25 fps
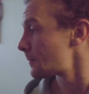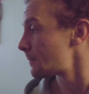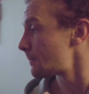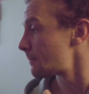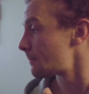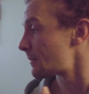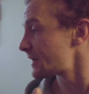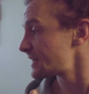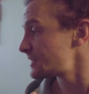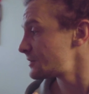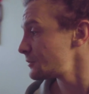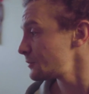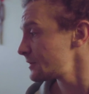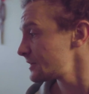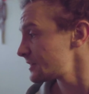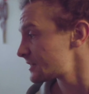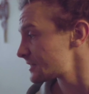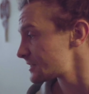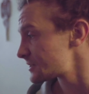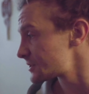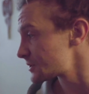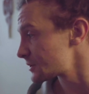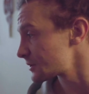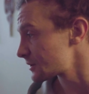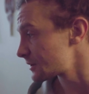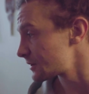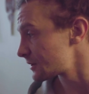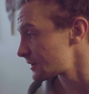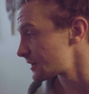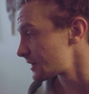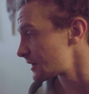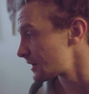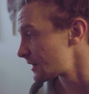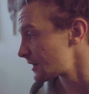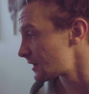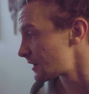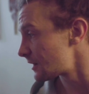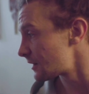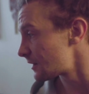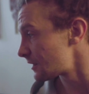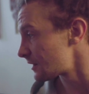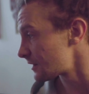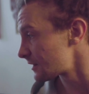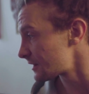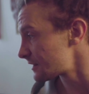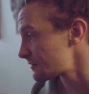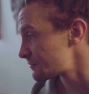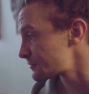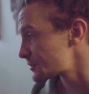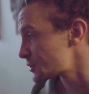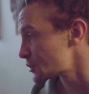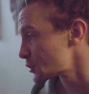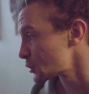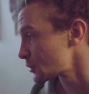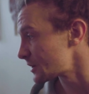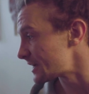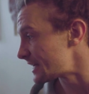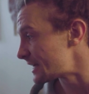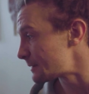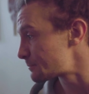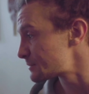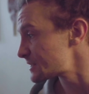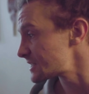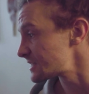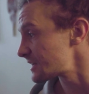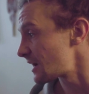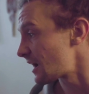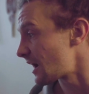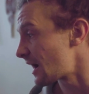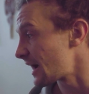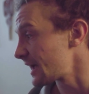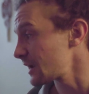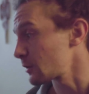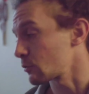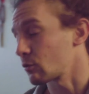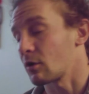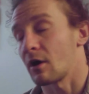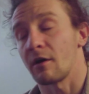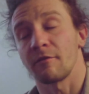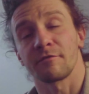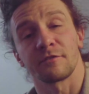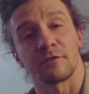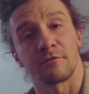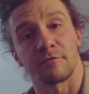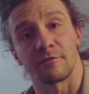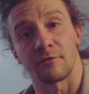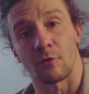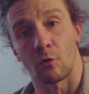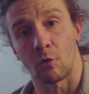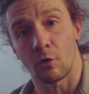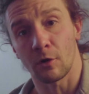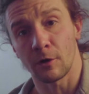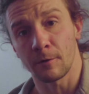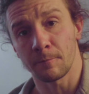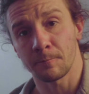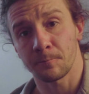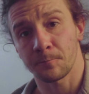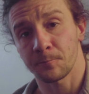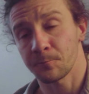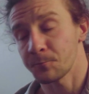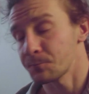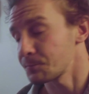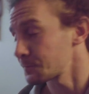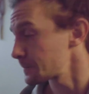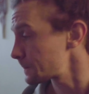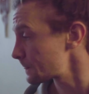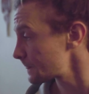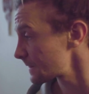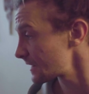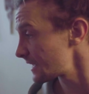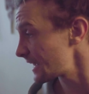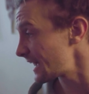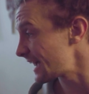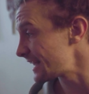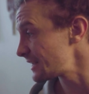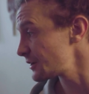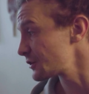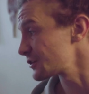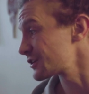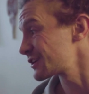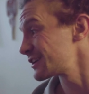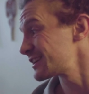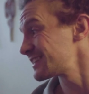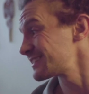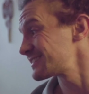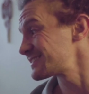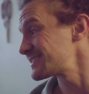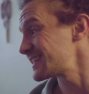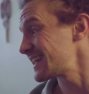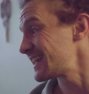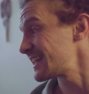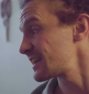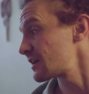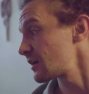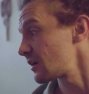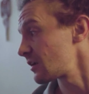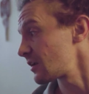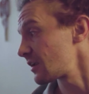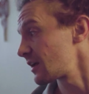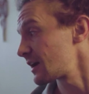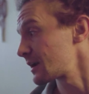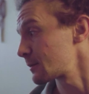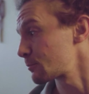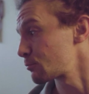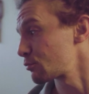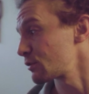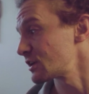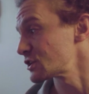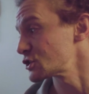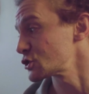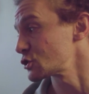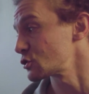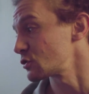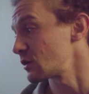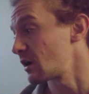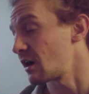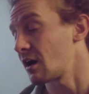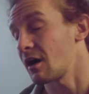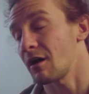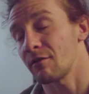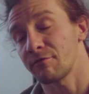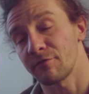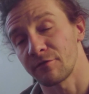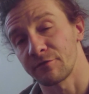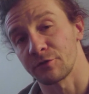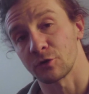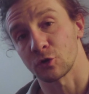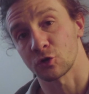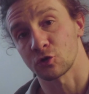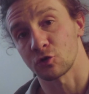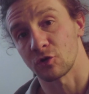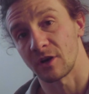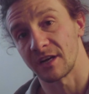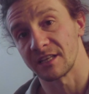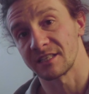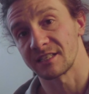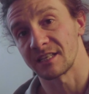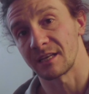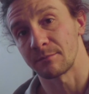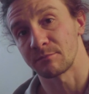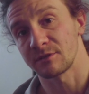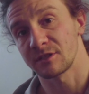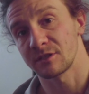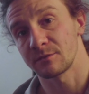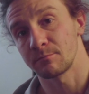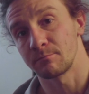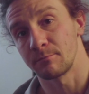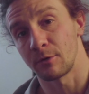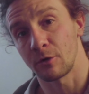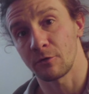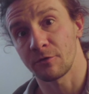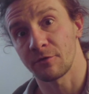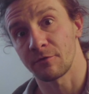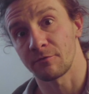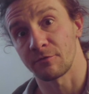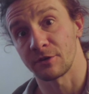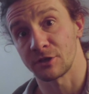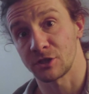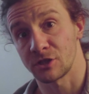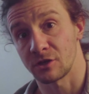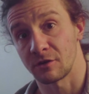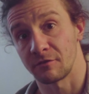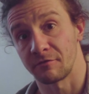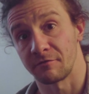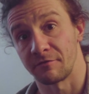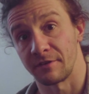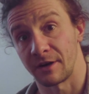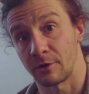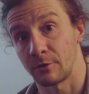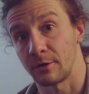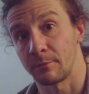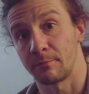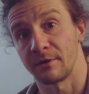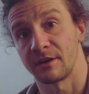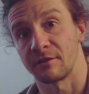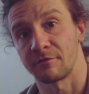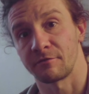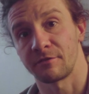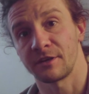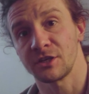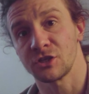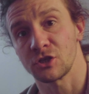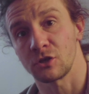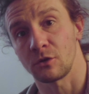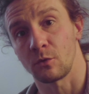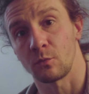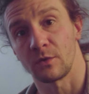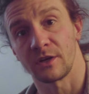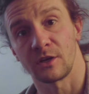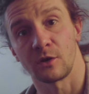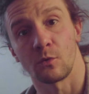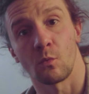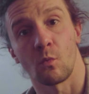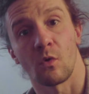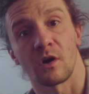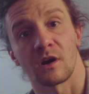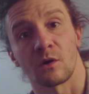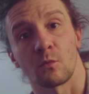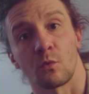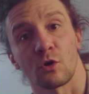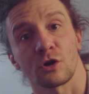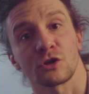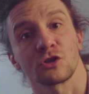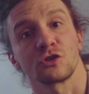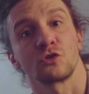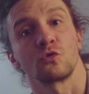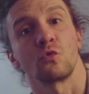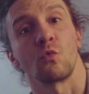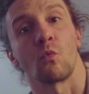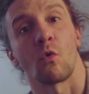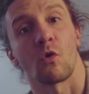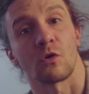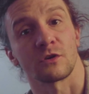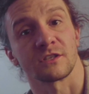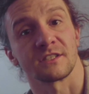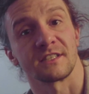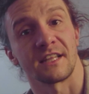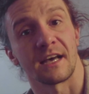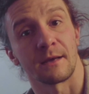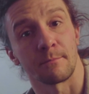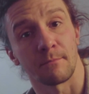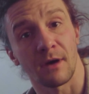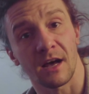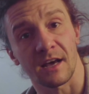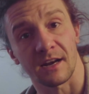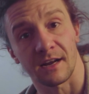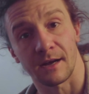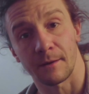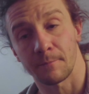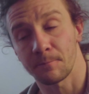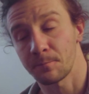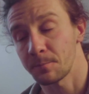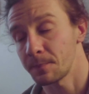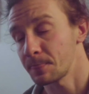By doing this, you're gonna lift your hips higher off the floor, and you're going to take a lot of pressure off of your triceps, both of which are very beneficial when you want to work towards that Manna.